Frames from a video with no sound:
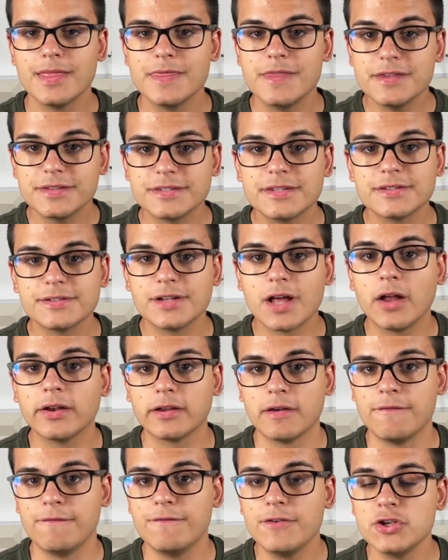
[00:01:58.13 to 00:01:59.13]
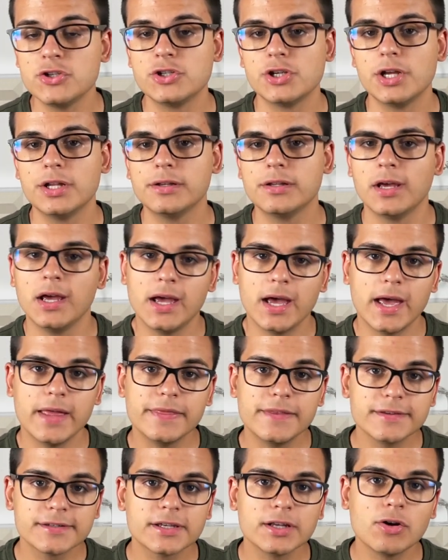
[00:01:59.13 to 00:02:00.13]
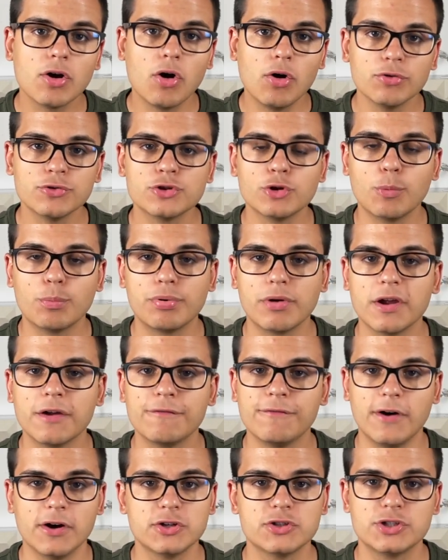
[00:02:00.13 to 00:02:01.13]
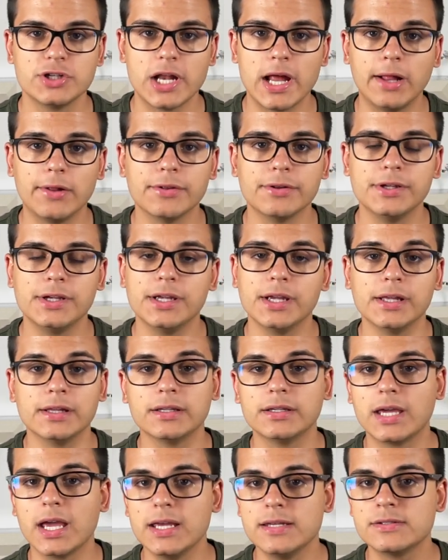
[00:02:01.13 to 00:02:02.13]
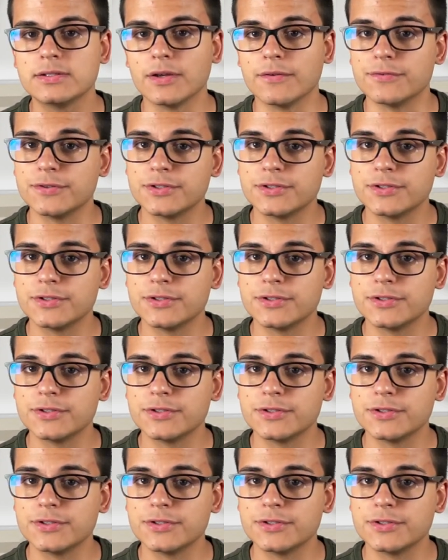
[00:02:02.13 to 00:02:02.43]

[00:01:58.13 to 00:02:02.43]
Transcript: This is not efficient and this can also break functionality in case of